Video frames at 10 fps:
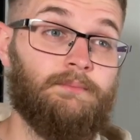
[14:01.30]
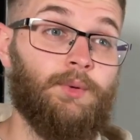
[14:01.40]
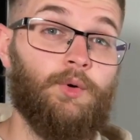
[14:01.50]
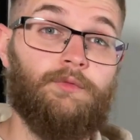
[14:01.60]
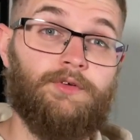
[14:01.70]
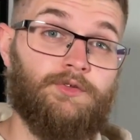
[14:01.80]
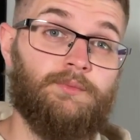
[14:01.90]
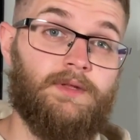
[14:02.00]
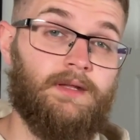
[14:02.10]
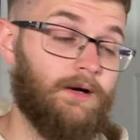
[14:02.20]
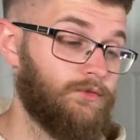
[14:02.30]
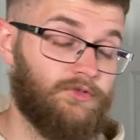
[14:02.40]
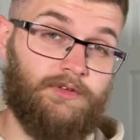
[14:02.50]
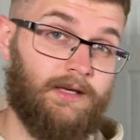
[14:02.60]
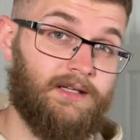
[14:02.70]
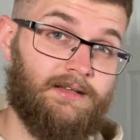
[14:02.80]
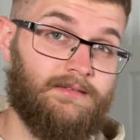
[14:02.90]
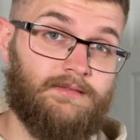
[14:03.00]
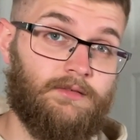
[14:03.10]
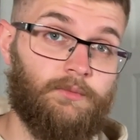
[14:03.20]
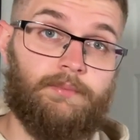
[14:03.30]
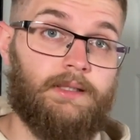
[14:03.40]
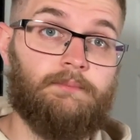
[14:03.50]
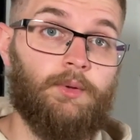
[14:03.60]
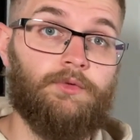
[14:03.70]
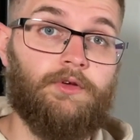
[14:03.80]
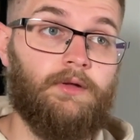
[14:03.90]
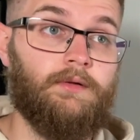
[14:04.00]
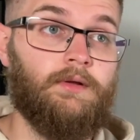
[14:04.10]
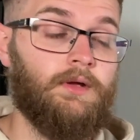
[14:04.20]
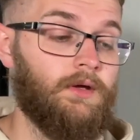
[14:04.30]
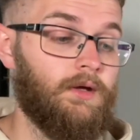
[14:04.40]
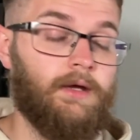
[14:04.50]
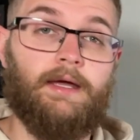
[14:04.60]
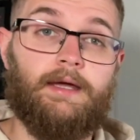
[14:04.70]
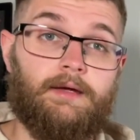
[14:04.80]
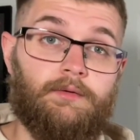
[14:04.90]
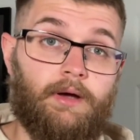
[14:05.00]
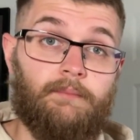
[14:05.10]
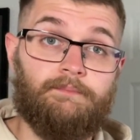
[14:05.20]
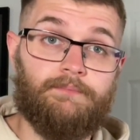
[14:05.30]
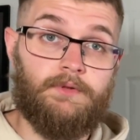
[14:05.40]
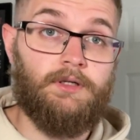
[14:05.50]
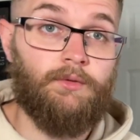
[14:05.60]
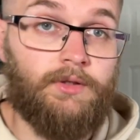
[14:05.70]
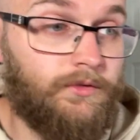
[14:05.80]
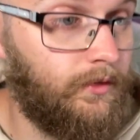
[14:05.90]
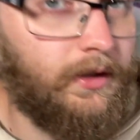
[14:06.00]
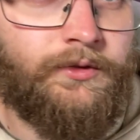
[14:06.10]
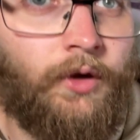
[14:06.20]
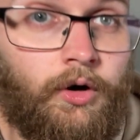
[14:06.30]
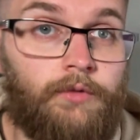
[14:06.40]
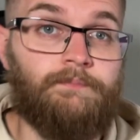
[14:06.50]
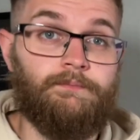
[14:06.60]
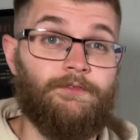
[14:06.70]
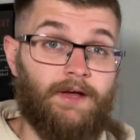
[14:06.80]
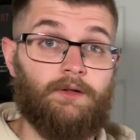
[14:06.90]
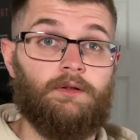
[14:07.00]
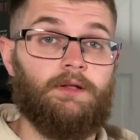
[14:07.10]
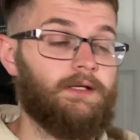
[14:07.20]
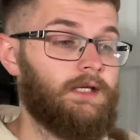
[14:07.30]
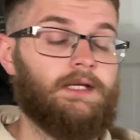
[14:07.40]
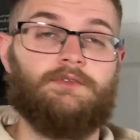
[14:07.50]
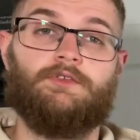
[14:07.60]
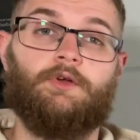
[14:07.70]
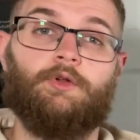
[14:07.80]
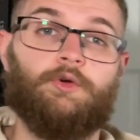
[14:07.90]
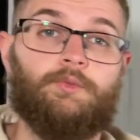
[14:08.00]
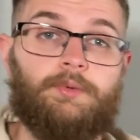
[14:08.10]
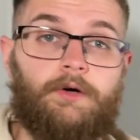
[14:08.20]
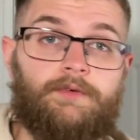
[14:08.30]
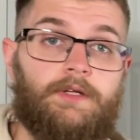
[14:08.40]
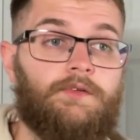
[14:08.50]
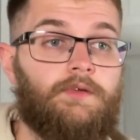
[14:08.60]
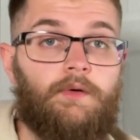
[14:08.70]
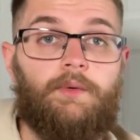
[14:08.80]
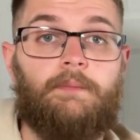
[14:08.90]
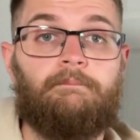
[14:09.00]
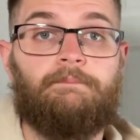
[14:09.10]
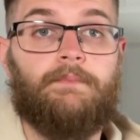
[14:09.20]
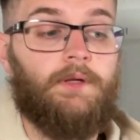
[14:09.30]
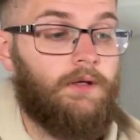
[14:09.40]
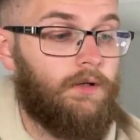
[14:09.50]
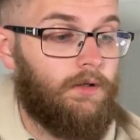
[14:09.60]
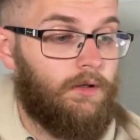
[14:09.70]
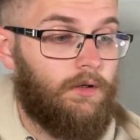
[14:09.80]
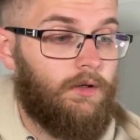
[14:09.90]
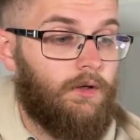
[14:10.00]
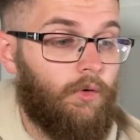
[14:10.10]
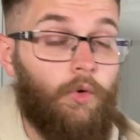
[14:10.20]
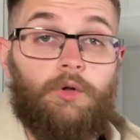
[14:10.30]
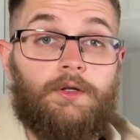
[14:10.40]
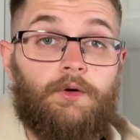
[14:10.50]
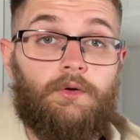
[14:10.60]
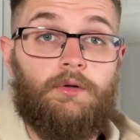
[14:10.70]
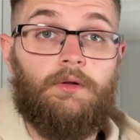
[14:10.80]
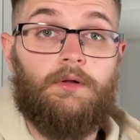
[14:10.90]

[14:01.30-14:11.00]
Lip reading: but for something that I was just taking a complete punt on, it's not a fail. It is still good profit. So all in all,